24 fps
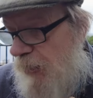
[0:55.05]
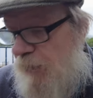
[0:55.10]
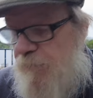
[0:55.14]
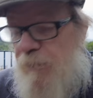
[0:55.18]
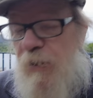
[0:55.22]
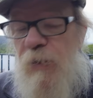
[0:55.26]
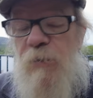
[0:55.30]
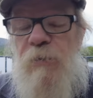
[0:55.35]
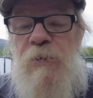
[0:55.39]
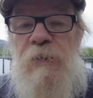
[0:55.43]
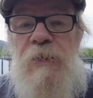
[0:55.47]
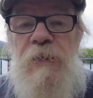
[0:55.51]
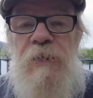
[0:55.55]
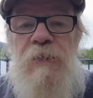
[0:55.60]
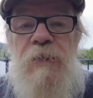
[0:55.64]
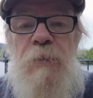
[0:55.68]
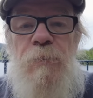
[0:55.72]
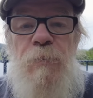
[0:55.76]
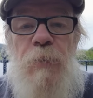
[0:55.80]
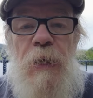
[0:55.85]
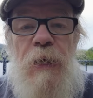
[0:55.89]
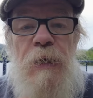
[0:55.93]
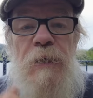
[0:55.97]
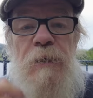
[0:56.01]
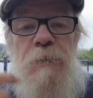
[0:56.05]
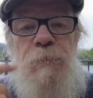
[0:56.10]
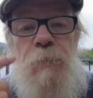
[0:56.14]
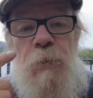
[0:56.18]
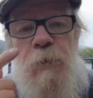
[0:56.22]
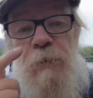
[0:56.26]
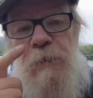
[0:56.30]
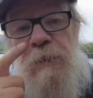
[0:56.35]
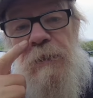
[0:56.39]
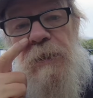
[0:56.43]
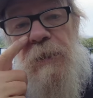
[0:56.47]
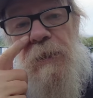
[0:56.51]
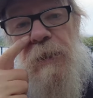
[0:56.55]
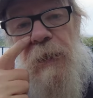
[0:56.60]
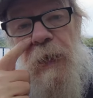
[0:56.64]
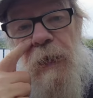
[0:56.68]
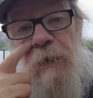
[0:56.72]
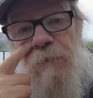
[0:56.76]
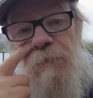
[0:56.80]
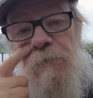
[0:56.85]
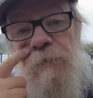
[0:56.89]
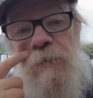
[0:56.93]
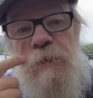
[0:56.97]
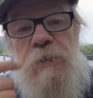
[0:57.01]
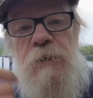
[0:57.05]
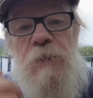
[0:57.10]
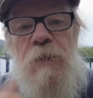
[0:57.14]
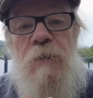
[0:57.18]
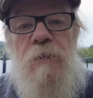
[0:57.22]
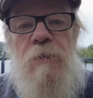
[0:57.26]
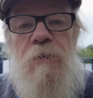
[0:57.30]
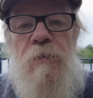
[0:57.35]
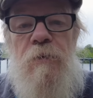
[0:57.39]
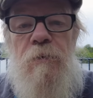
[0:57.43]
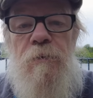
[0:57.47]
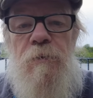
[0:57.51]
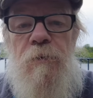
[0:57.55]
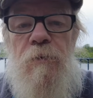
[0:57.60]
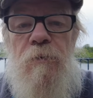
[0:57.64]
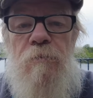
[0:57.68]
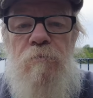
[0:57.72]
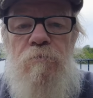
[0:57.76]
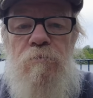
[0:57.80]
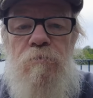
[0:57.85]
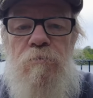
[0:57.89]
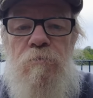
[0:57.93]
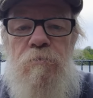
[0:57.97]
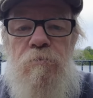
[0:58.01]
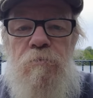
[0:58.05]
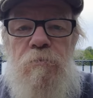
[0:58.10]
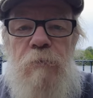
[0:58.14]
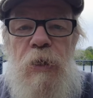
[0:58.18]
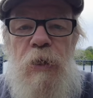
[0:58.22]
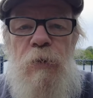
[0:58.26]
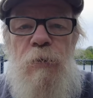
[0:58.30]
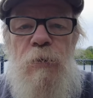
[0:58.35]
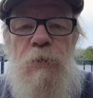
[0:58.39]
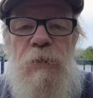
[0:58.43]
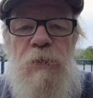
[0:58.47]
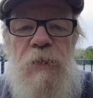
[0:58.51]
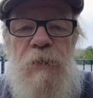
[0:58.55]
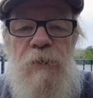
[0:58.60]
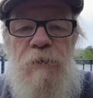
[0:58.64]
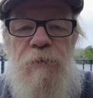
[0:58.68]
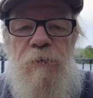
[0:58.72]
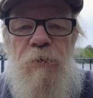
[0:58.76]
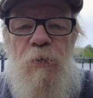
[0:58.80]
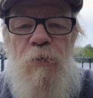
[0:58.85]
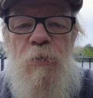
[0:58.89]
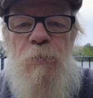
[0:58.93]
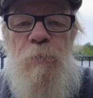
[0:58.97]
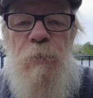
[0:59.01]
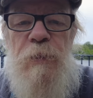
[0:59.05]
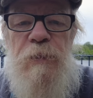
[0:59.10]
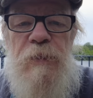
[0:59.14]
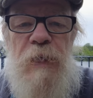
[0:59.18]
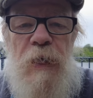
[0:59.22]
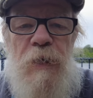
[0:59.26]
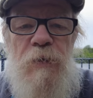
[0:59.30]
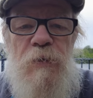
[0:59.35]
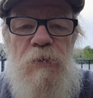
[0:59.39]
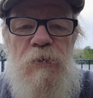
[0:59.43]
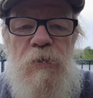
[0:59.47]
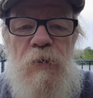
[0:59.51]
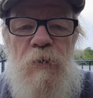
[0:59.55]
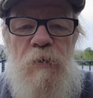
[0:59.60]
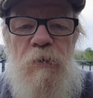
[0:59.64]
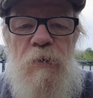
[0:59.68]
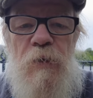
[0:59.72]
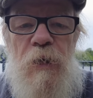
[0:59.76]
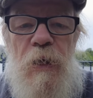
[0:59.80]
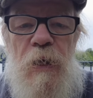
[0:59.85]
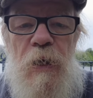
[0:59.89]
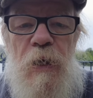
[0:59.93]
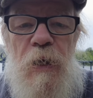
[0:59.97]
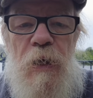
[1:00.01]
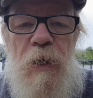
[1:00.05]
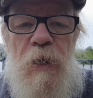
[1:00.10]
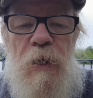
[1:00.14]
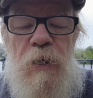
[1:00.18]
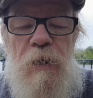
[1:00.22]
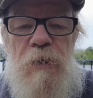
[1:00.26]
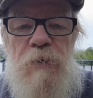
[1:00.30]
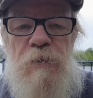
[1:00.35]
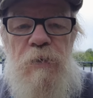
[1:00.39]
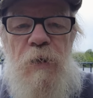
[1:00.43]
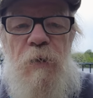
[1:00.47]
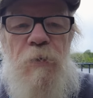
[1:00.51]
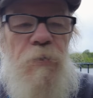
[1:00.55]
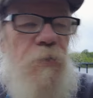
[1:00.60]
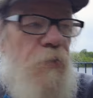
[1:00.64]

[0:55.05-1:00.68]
I've used it a bit but still haven't used its full potential. So I